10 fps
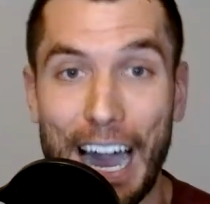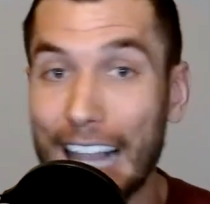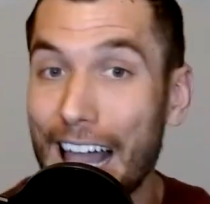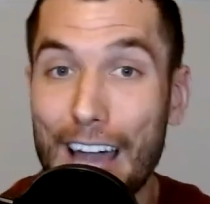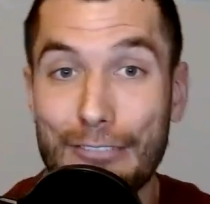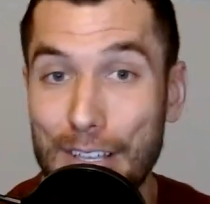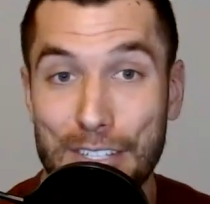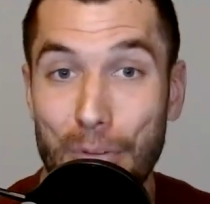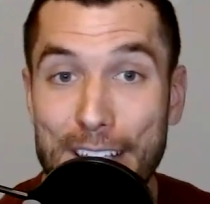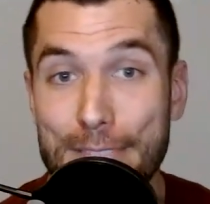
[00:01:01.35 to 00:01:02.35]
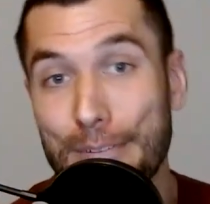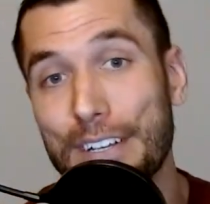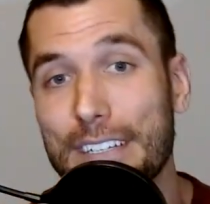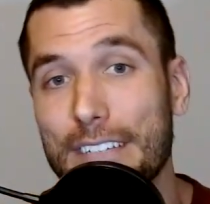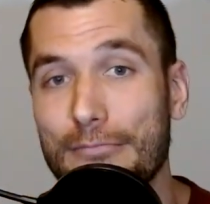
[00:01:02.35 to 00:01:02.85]
a la Russell
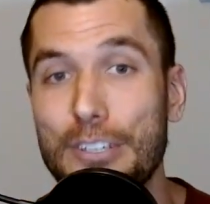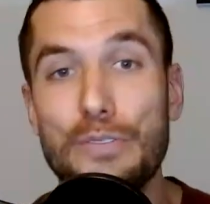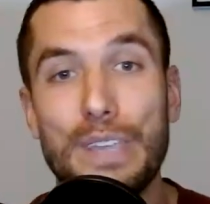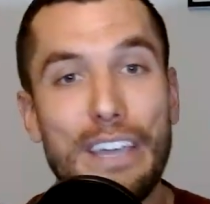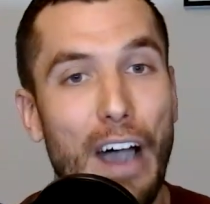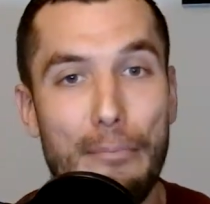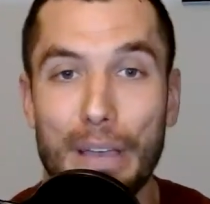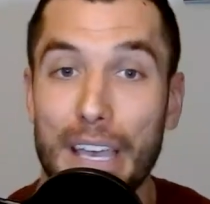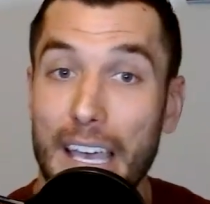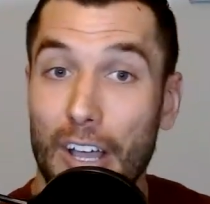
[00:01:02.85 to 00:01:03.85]
Westbrook. When you give up